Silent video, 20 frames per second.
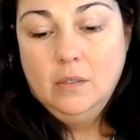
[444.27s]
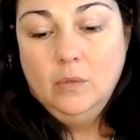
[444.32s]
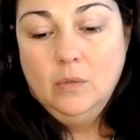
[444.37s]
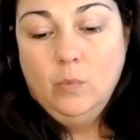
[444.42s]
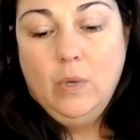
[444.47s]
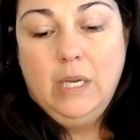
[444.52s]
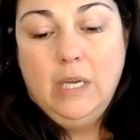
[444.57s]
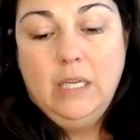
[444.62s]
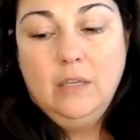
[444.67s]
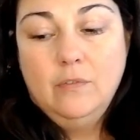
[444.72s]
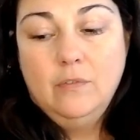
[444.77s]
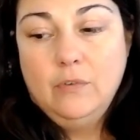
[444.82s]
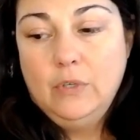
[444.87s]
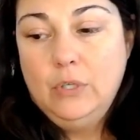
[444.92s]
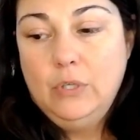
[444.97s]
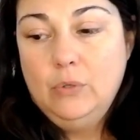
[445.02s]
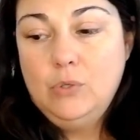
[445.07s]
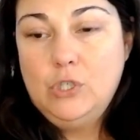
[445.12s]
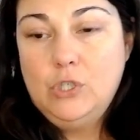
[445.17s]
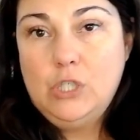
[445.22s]
waiting for
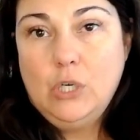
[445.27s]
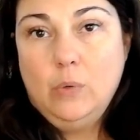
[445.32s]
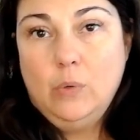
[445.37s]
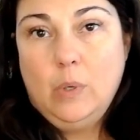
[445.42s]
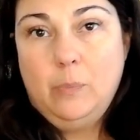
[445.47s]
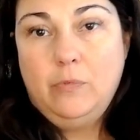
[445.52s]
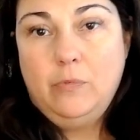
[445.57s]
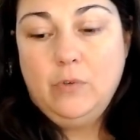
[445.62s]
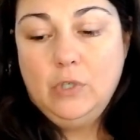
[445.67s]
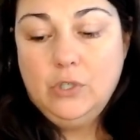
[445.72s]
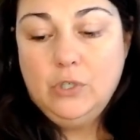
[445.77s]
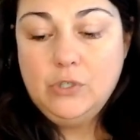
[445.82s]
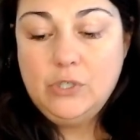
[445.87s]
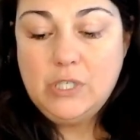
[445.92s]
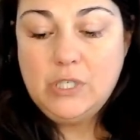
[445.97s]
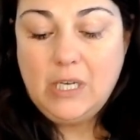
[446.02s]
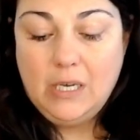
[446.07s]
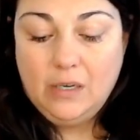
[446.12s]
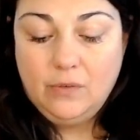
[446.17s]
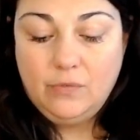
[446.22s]
you to show up for
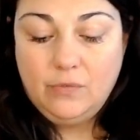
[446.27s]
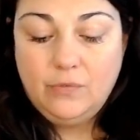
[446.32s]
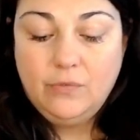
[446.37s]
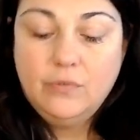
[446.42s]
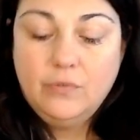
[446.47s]
yourself.